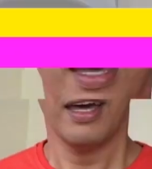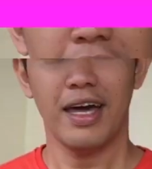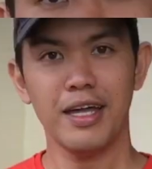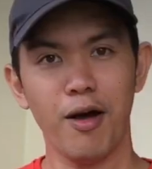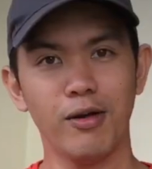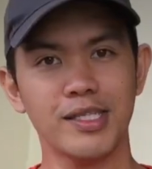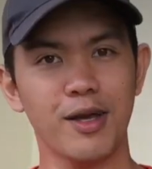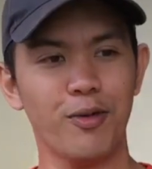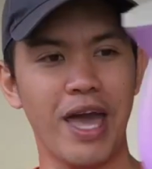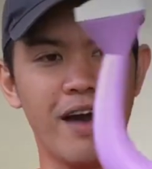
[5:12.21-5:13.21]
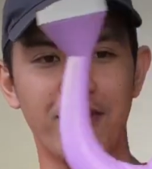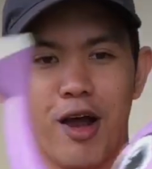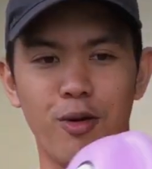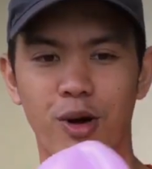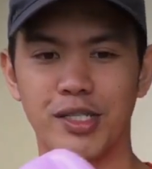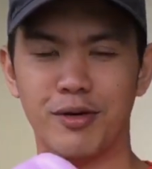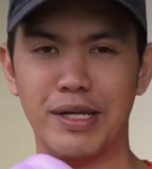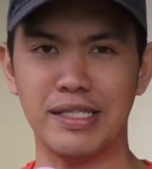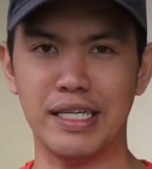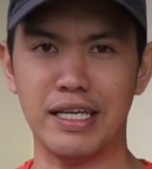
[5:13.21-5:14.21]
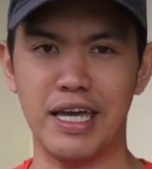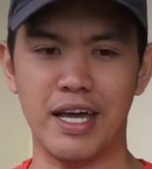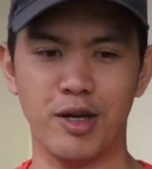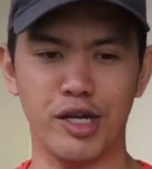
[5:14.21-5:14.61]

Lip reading: And also, we have our watering tin here.